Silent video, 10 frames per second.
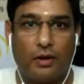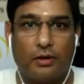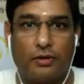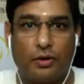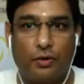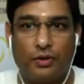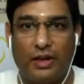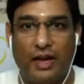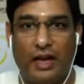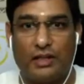So the
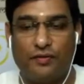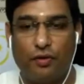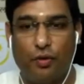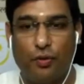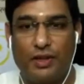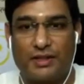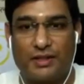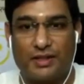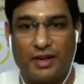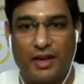last four
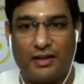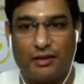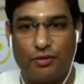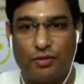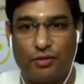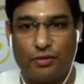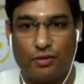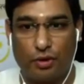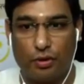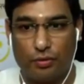verses are attributed to
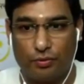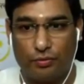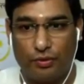the Guru.